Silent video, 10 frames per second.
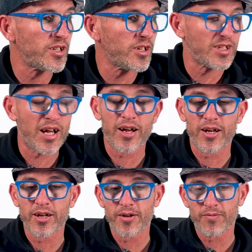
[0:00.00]
size
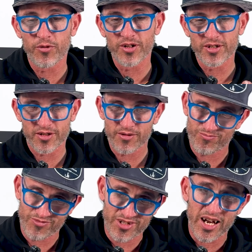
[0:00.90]

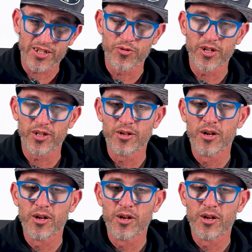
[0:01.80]
of reel.